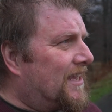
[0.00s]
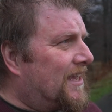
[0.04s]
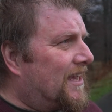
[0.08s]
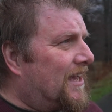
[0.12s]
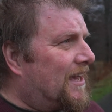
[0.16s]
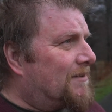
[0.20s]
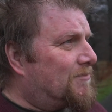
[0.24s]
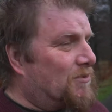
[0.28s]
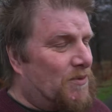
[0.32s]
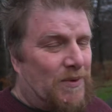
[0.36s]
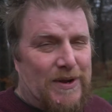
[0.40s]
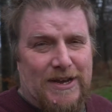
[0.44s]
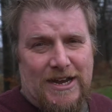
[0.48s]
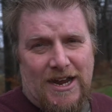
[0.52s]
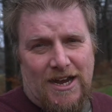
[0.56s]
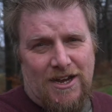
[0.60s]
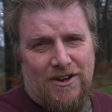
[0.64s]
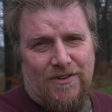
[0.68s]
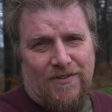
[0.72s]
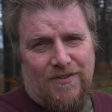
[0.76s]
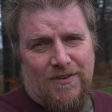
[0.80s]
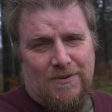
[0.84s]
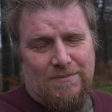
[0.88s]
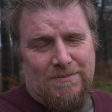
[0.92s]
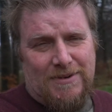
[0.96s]
But we
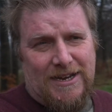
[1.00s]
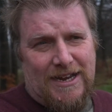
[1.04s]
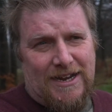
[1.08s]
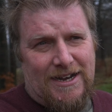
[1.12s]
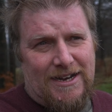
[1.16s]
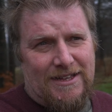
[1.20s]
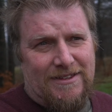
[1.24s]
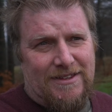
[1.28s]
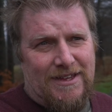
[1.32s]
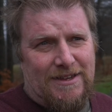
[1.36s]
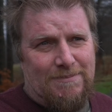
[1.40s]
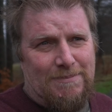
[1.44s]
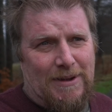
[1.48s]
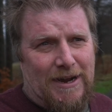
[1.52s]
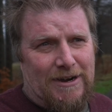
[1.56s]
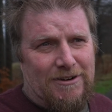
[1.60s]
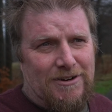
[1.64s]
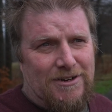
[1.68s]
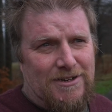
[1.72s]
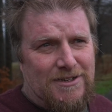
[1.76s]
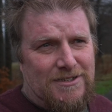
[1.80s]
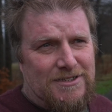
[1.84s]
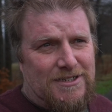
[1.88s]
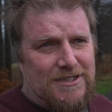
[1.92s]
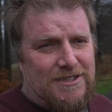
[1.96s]
know from Neolithic
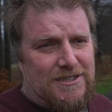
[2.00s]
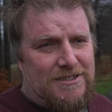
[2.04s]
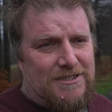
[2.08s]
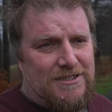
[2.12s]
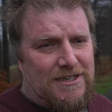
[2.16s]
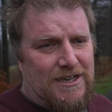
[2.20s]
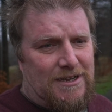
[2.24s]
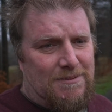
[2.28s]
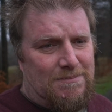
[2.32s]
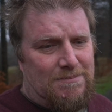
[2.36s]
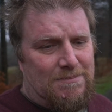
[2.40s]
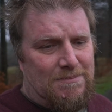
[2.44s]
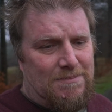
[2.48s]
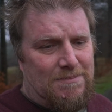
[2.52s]
barrows that, I